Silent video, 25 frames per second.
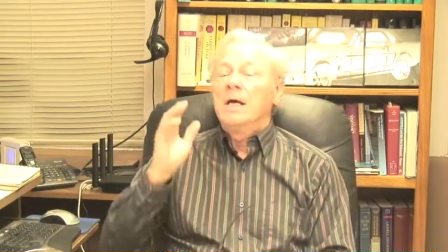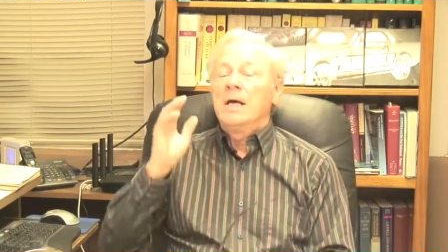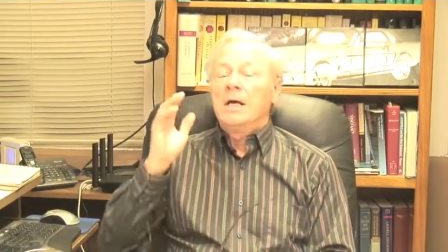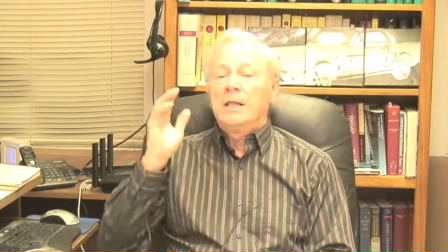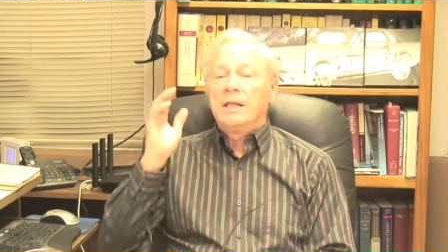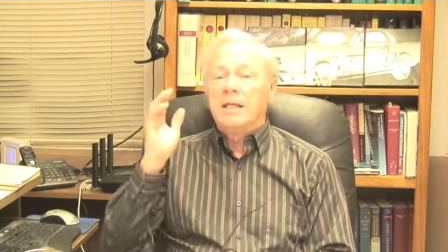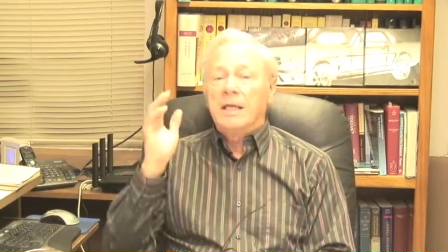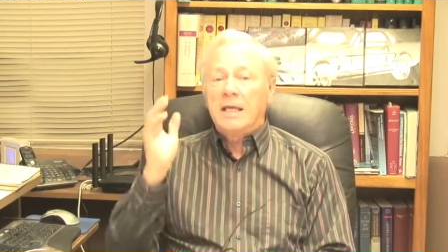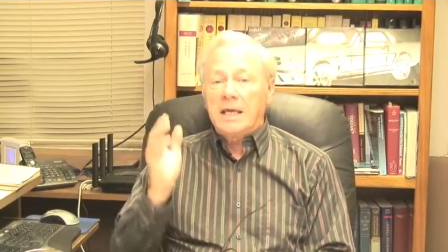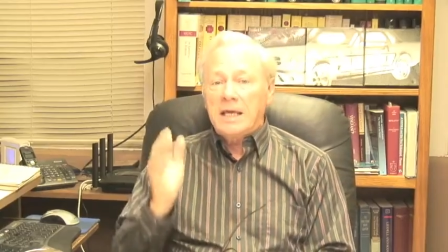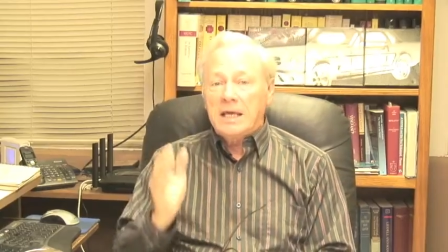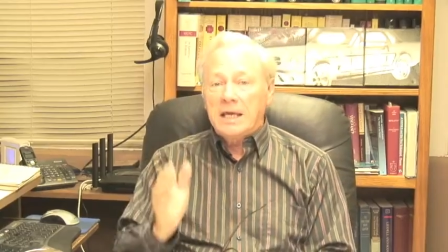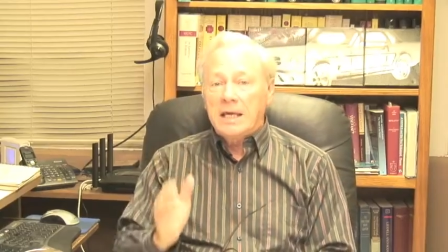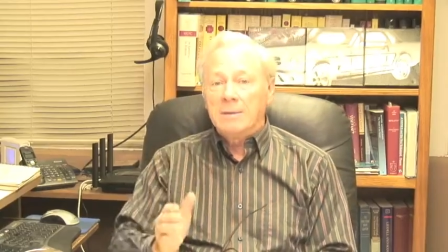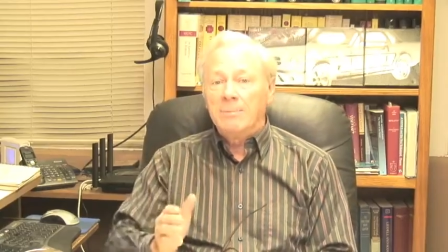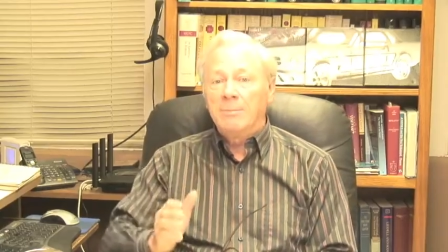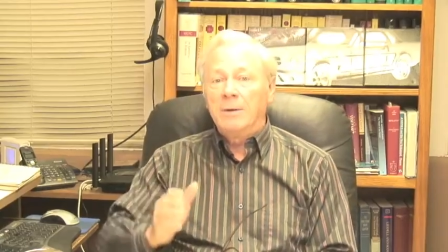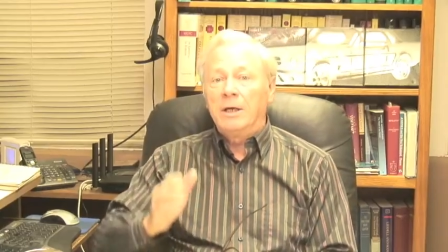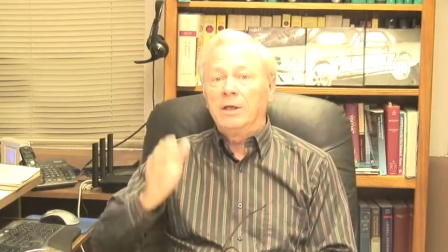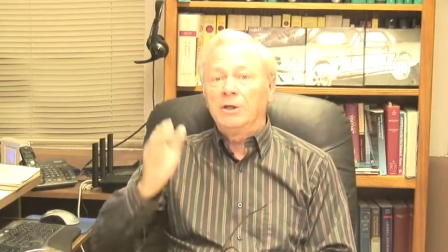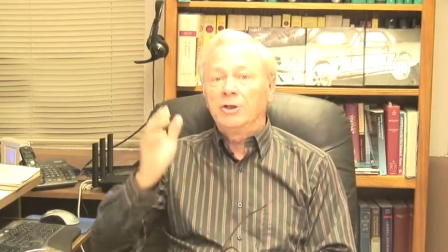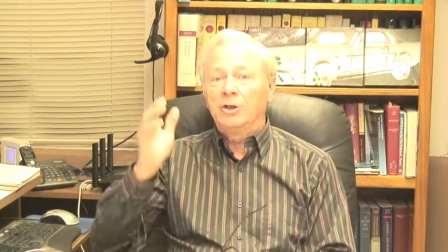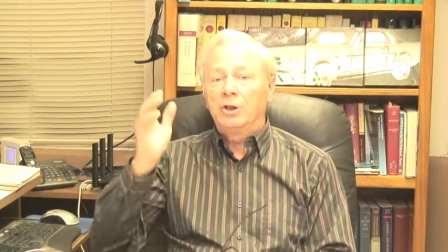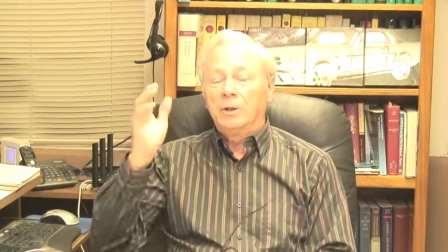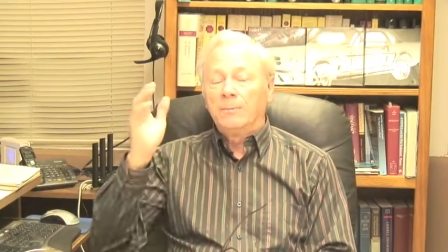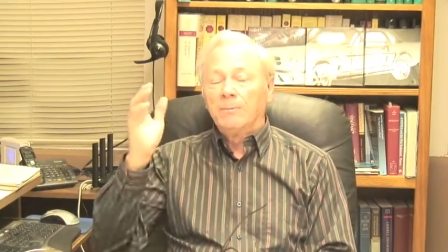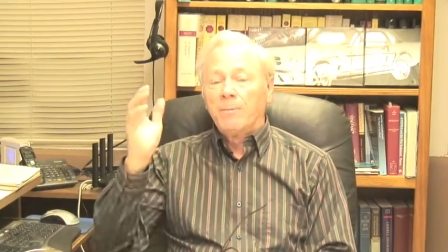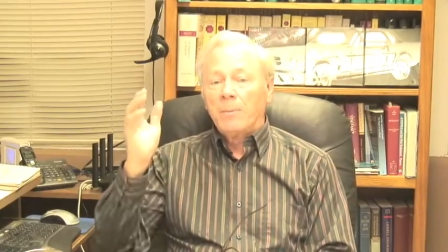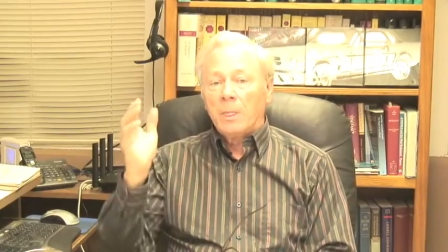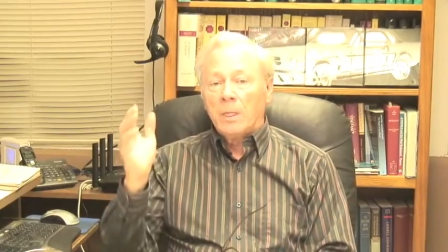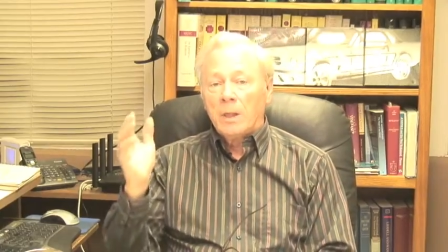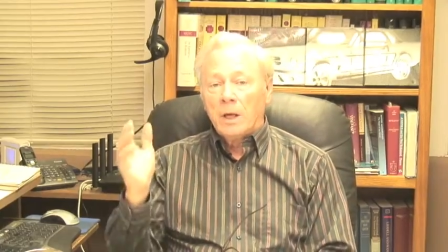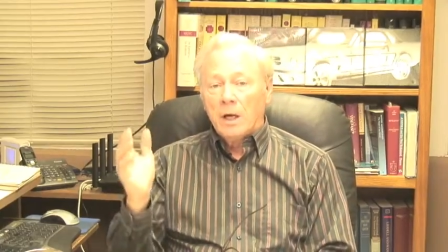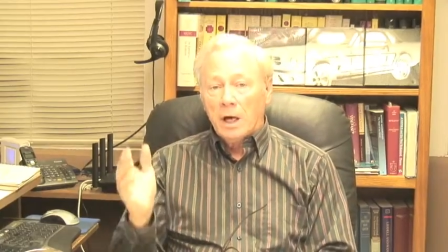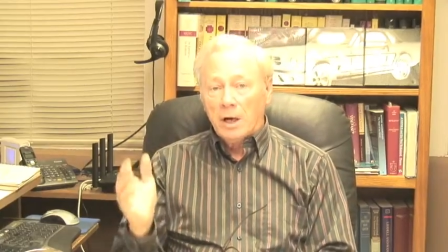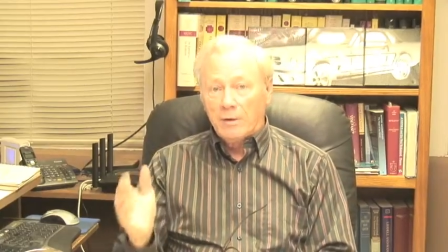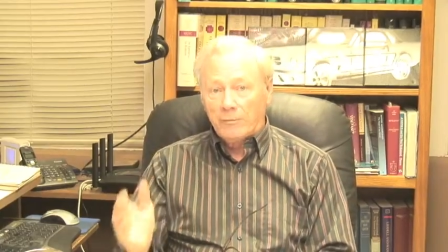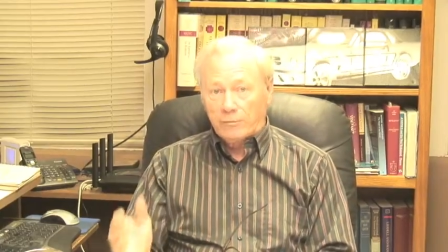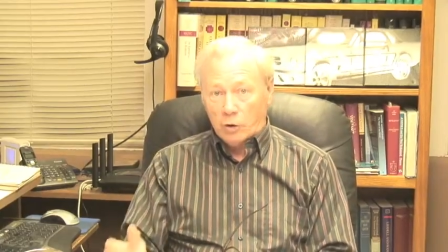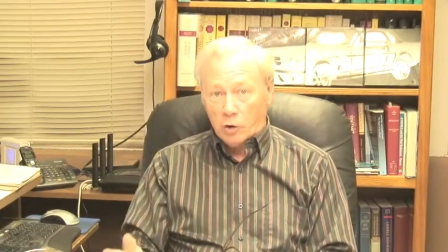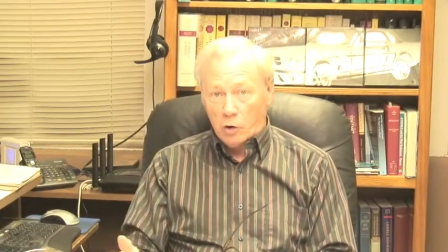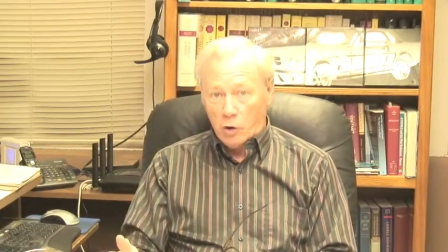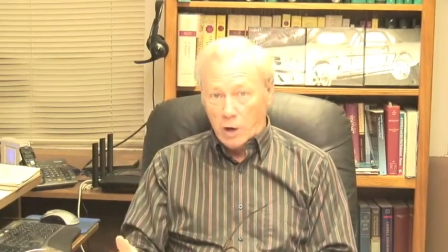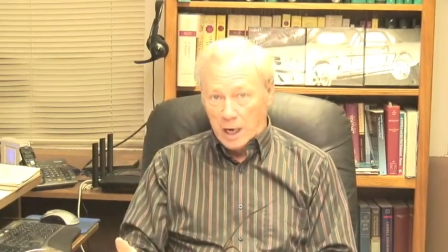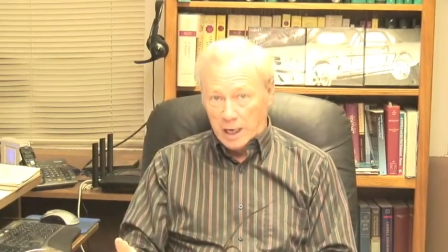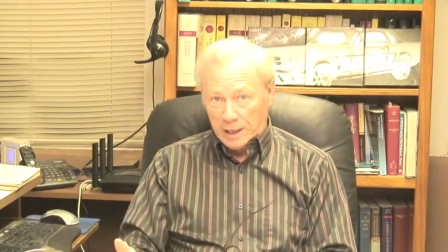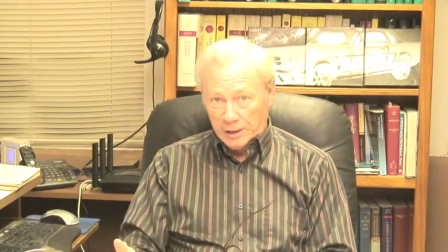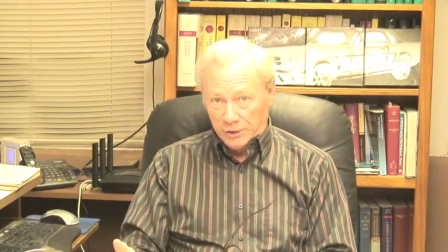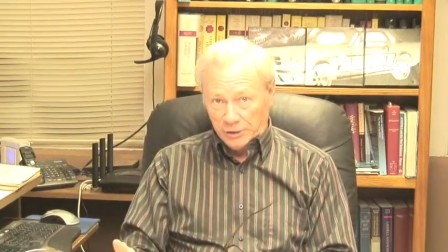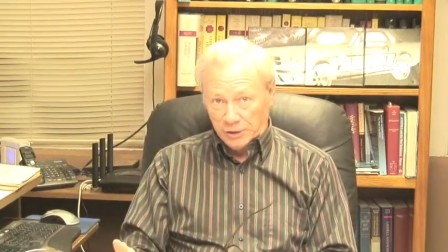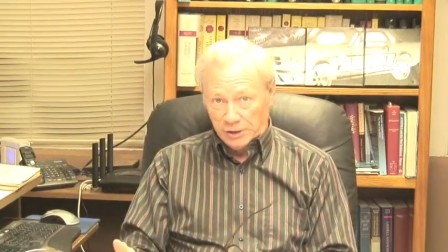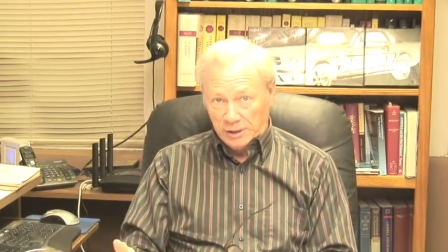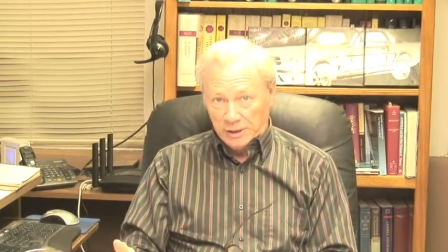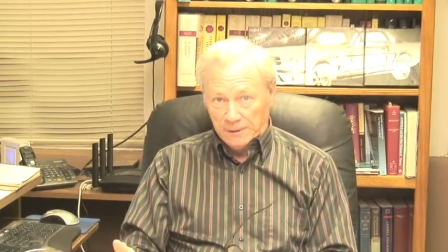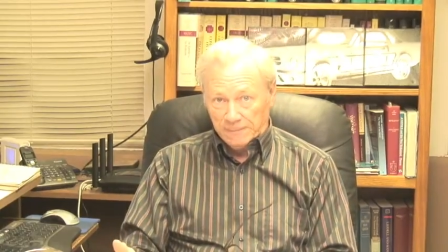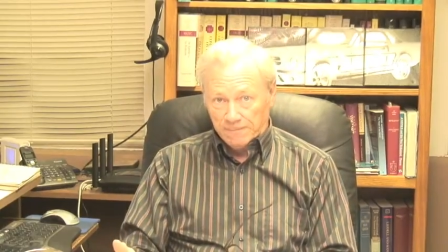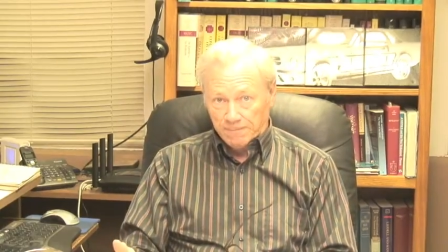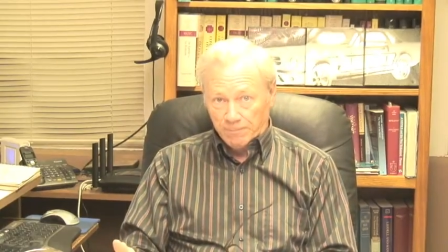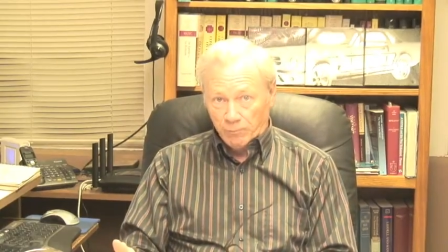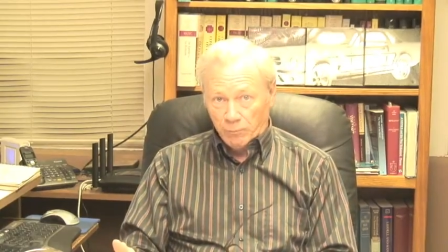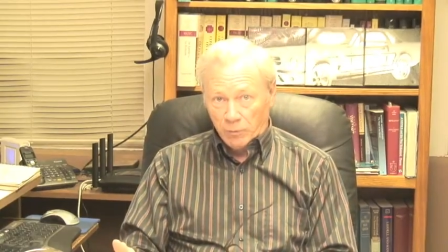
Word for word: the image of Christ